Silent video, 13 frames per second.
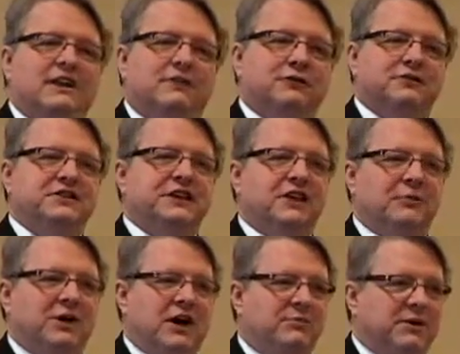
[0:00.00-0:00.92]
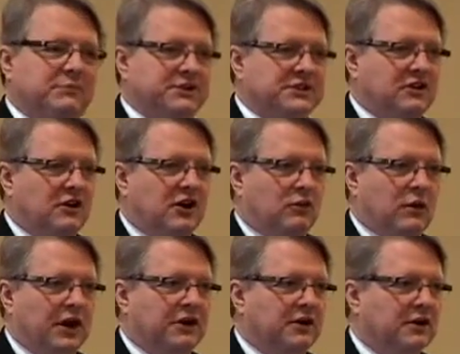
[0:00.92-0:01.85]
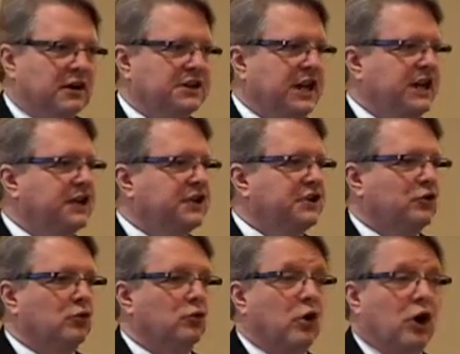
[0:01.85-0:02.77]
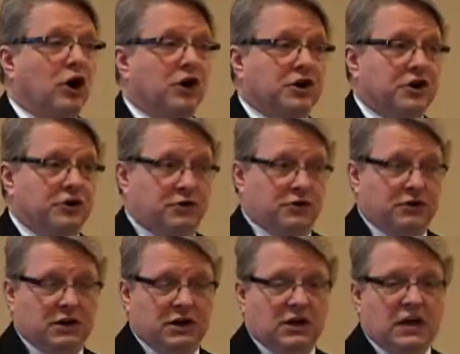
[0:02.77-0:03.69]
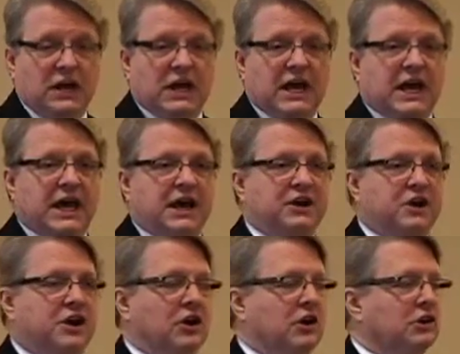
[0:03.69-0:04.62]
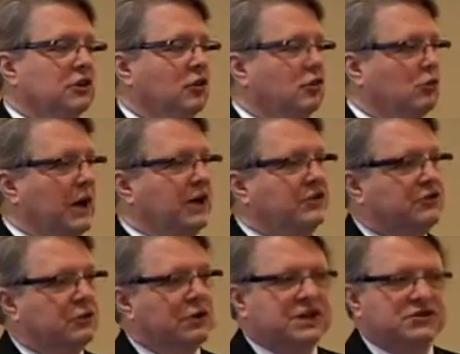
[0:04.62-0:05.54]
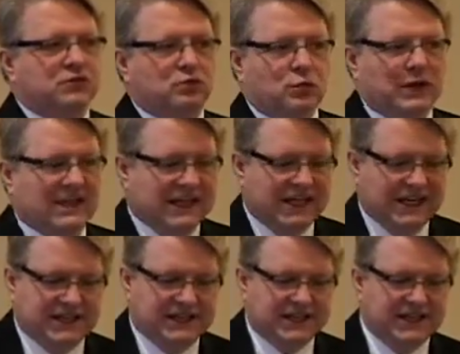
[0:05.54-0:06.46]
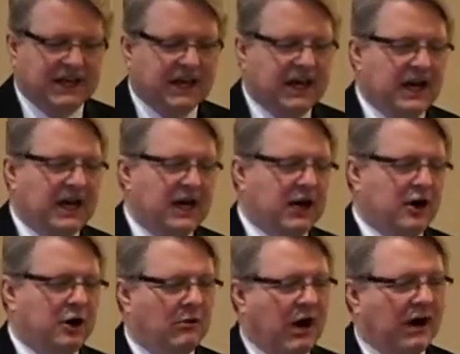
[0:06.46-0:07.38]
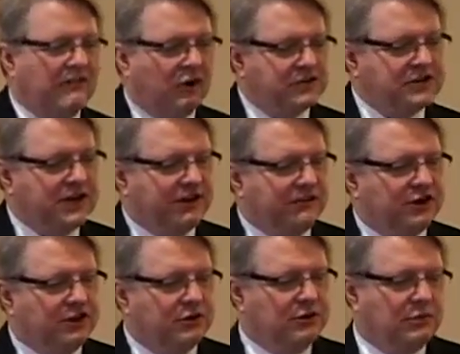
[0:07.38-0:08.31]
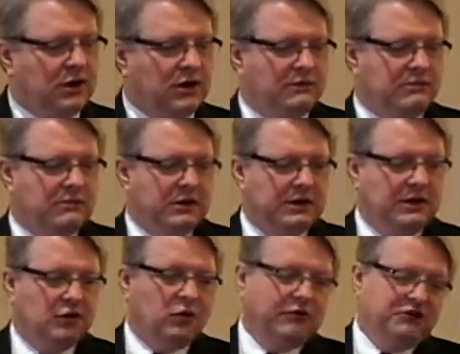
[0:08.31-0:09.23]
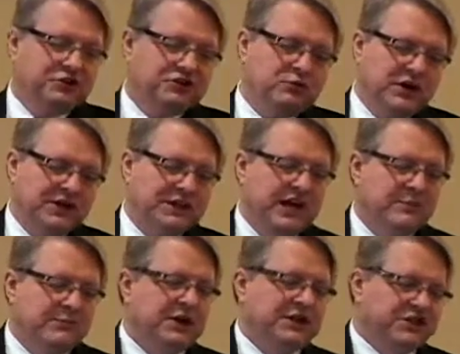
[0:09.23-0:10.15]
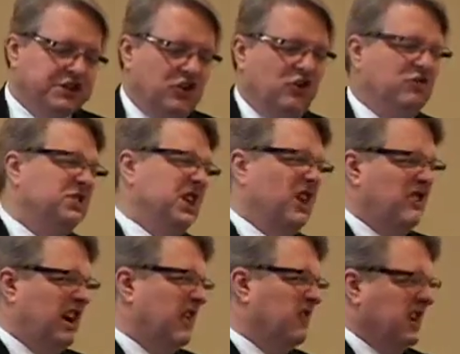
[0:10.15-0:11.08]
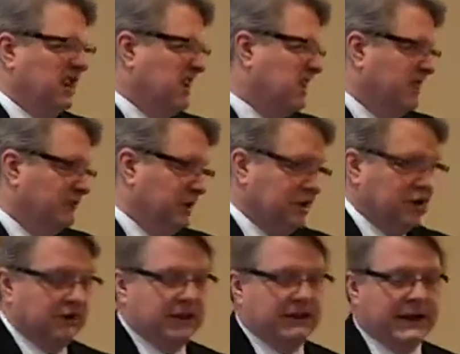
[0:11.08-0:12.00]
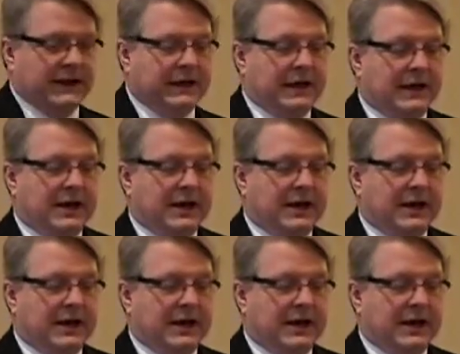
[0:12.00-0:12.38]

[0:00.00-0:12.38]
First thing it'll pop up is Law Writer. It'll take you to the raw code, and you can look right through it. It's really easy. I've also given you, or if you just want to type in, it's codes.ohio.gov, but you don't need that.